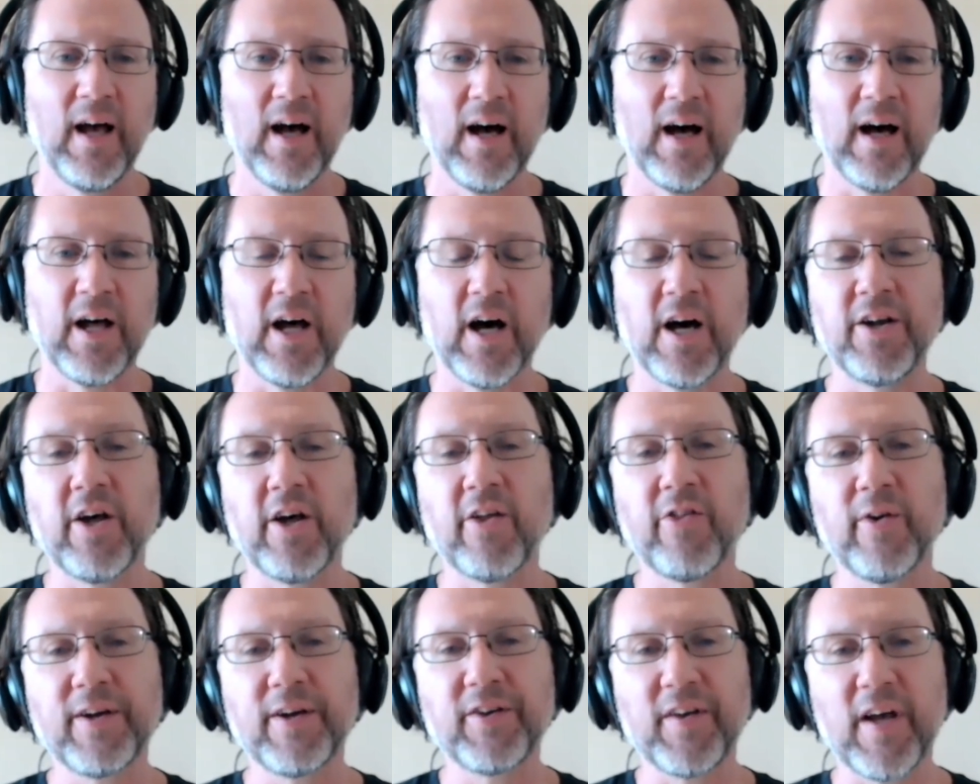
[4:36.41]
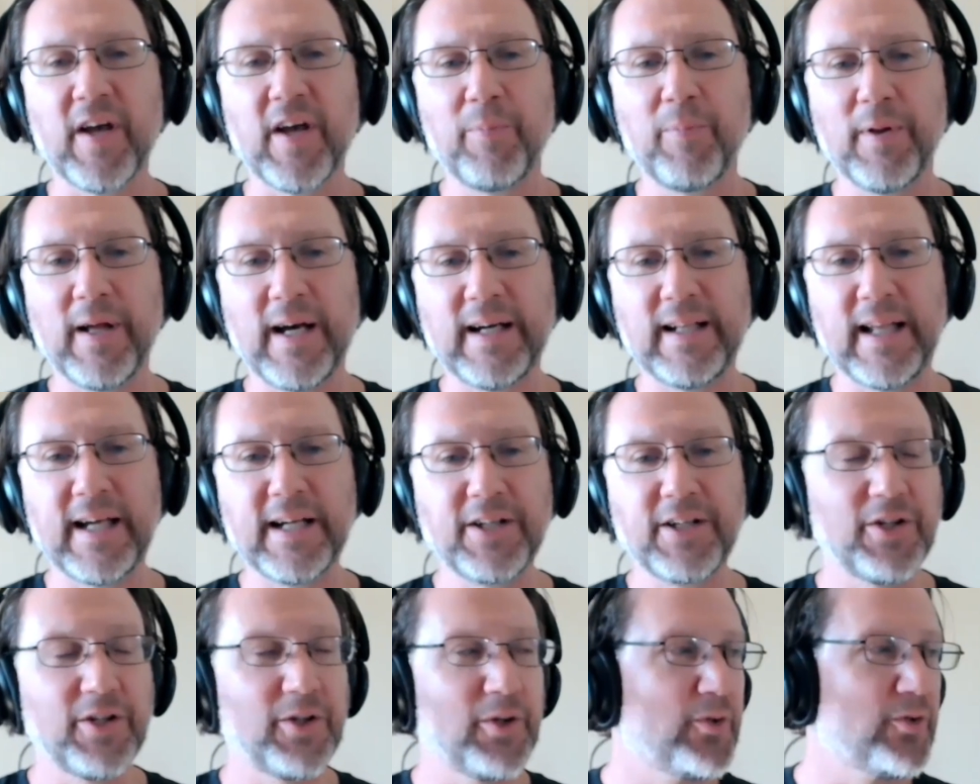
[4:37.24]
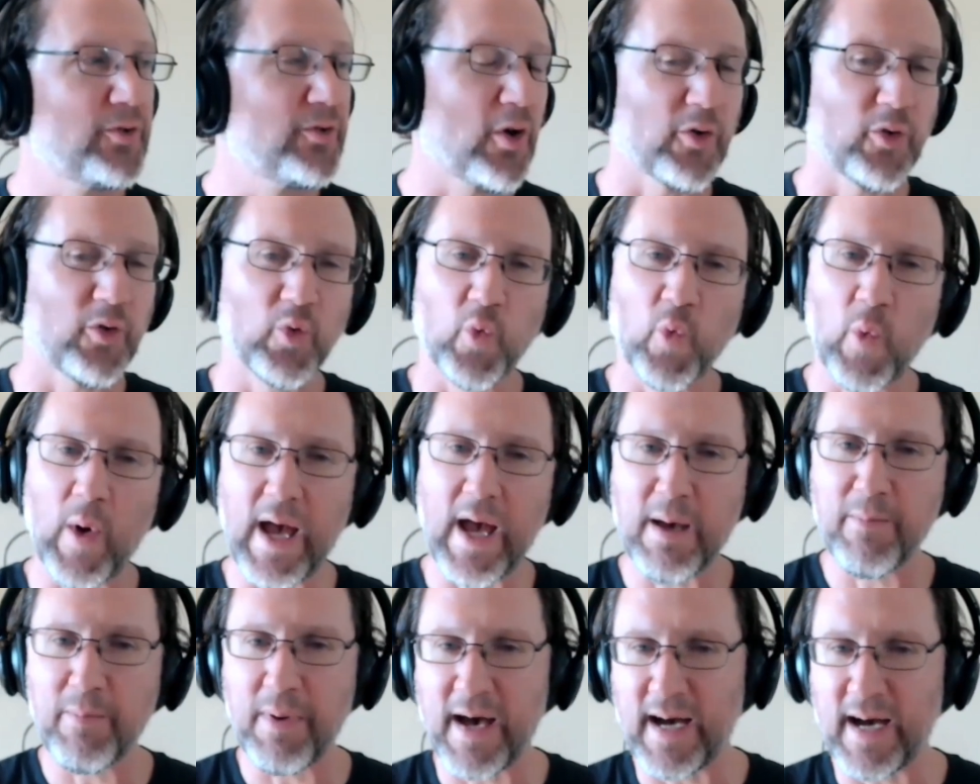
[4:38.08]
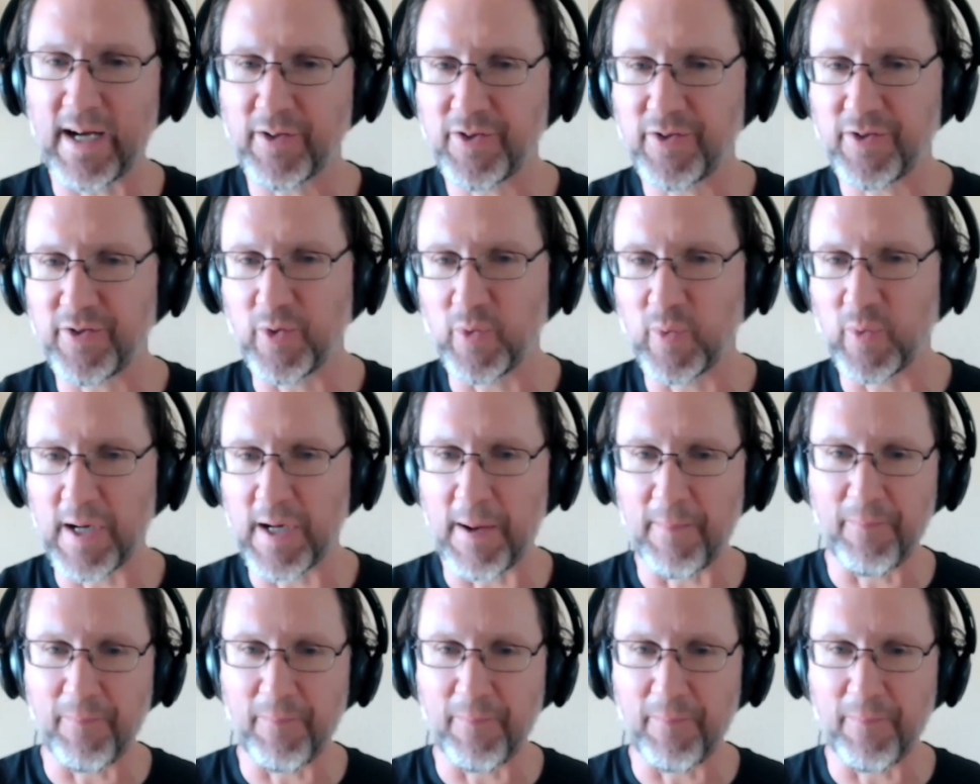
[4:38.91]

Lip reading: Another example I like to use goes way back to